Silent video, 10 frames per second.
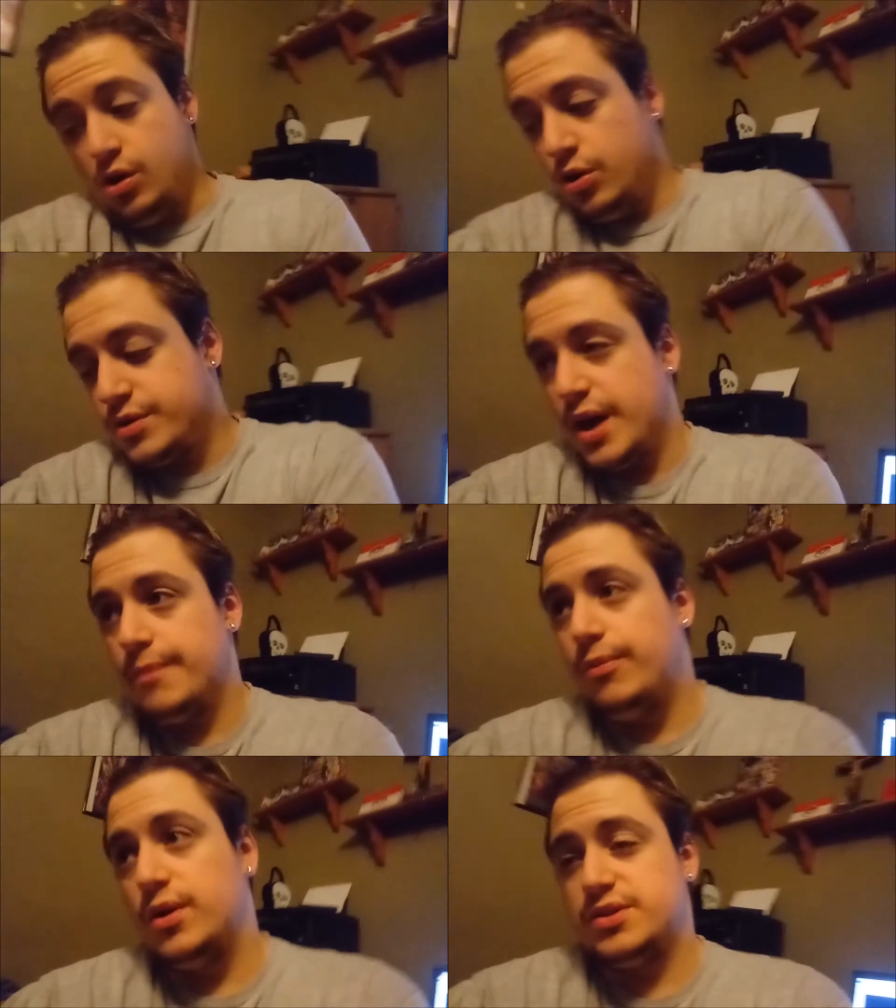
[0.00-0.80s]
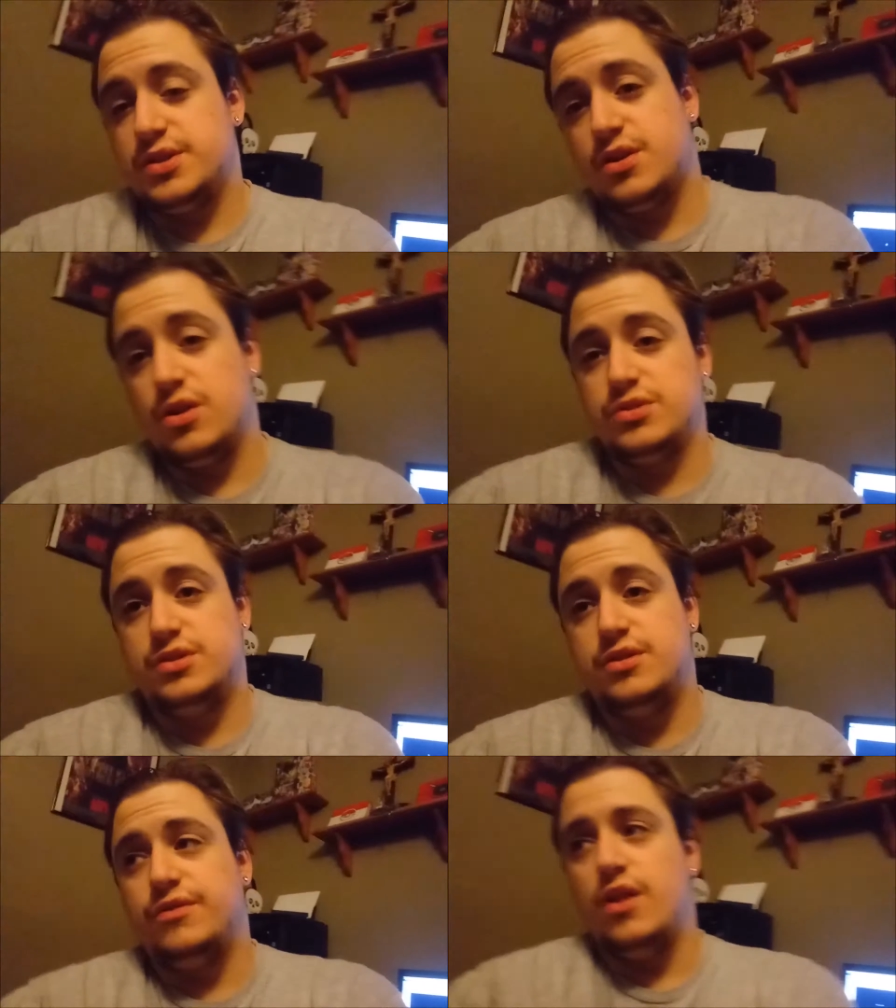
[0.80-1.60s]
Okay, boys and
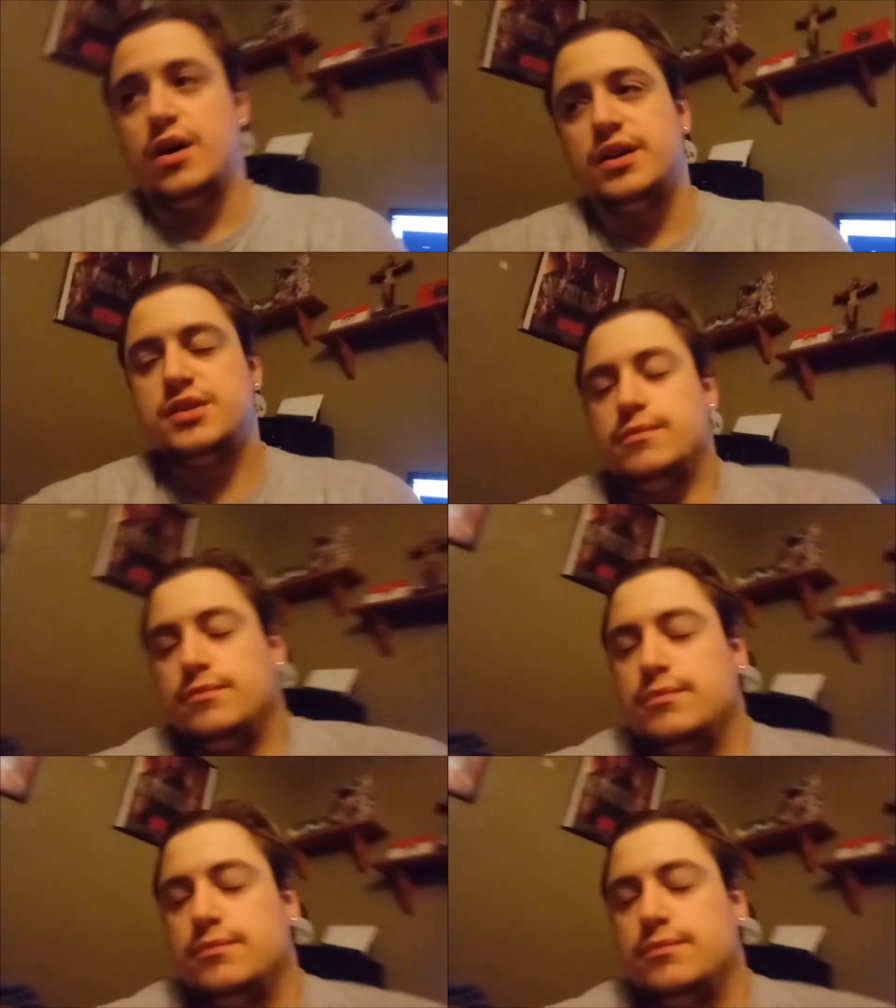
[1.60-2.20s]
girls, the vlog is